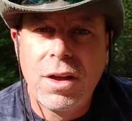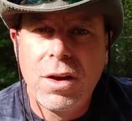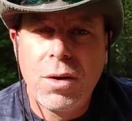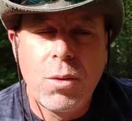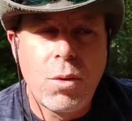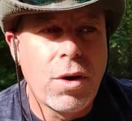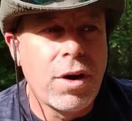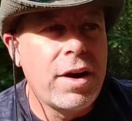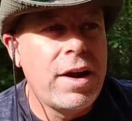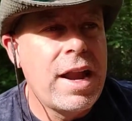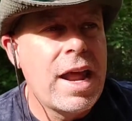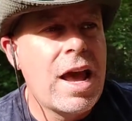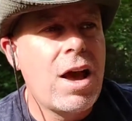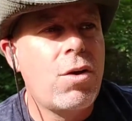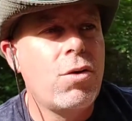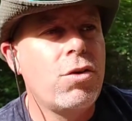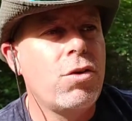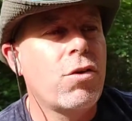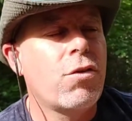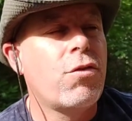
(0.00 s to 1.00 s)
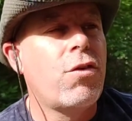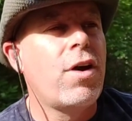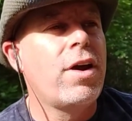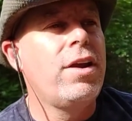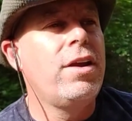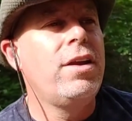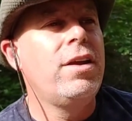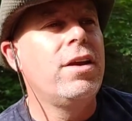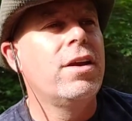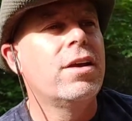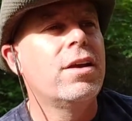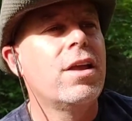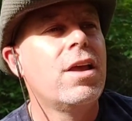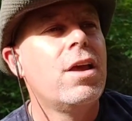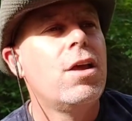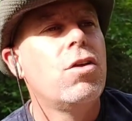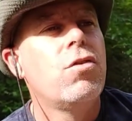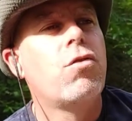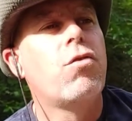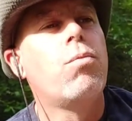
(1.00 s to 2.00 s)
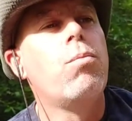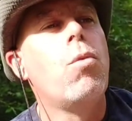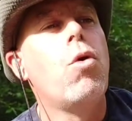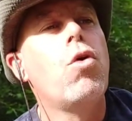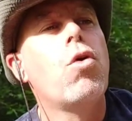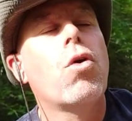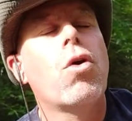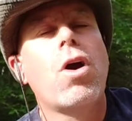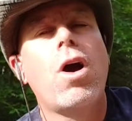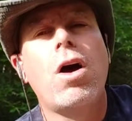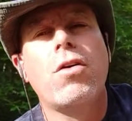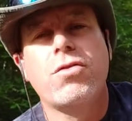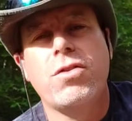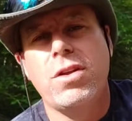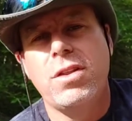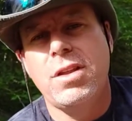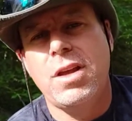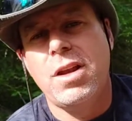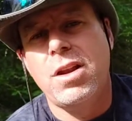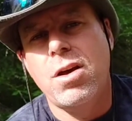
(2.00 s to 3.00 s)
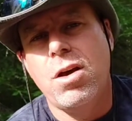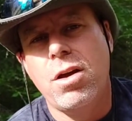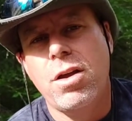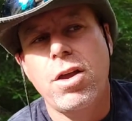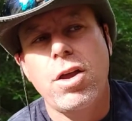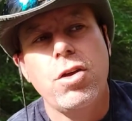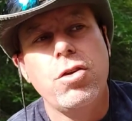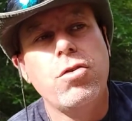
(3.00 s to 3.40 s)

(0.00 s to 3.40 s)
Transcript: where now you're finding it more often than not,